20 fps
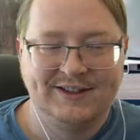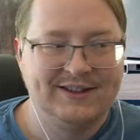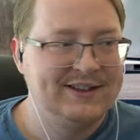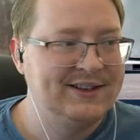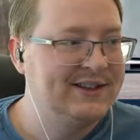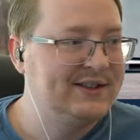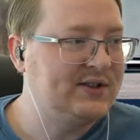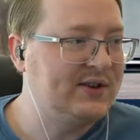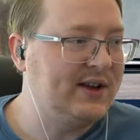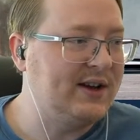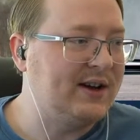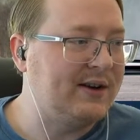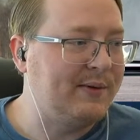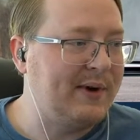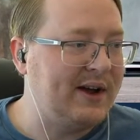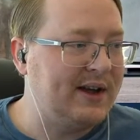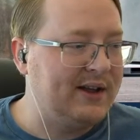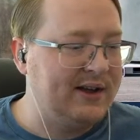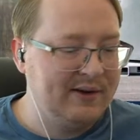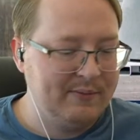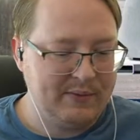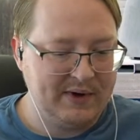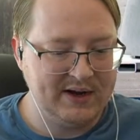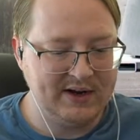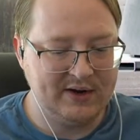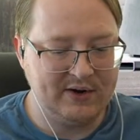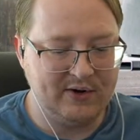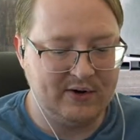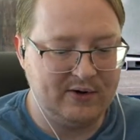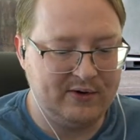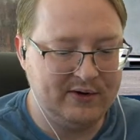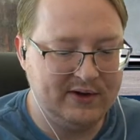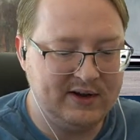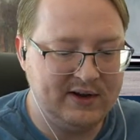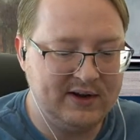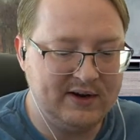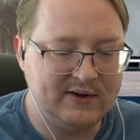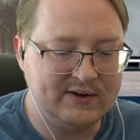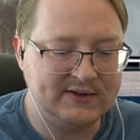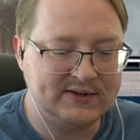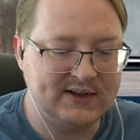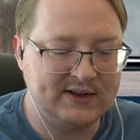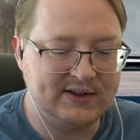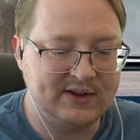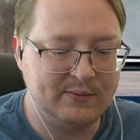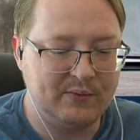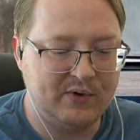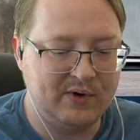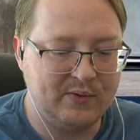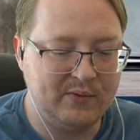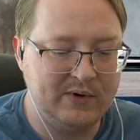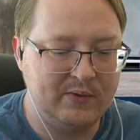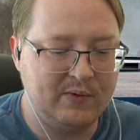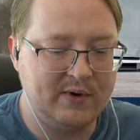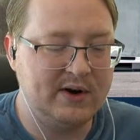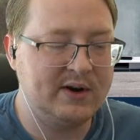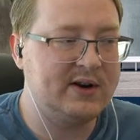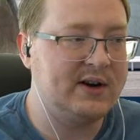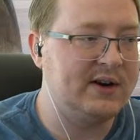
So yeah, my goal here is that the more we work on